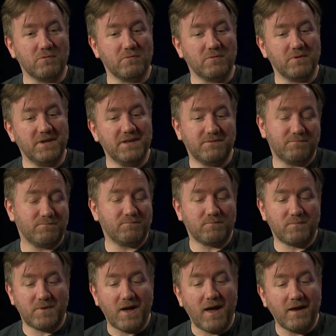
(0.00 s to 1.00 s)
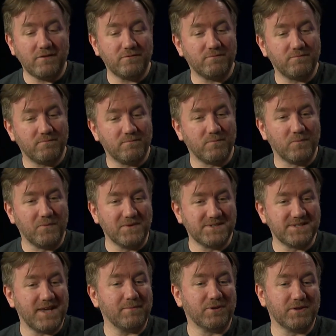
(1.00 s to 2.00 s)
he kind of was
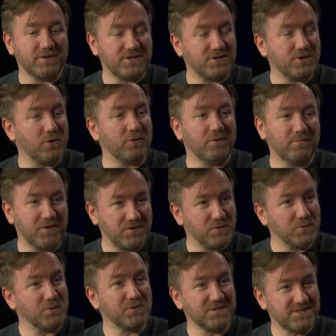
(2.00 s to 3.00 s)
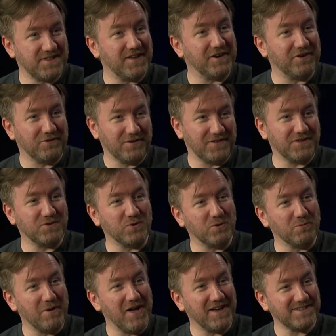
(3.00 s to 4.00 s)
able to show them the tools that are in the
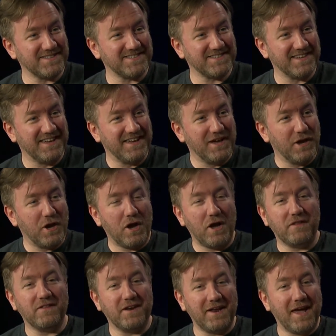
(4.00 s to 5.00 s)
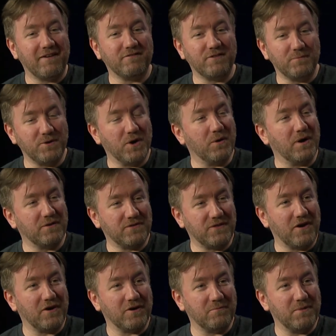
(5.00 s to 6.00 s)
toolbox and then have them go out
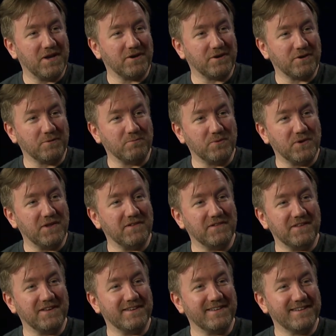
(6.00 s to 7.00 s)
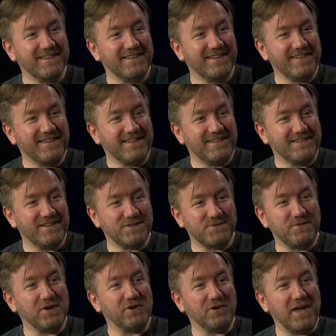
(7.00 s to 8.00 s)
there and make a completely
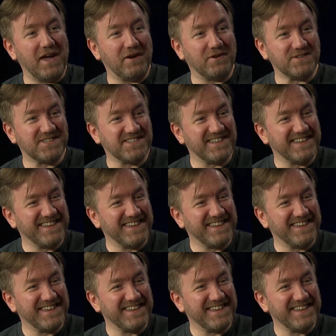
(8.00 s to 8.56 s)
disfigured house.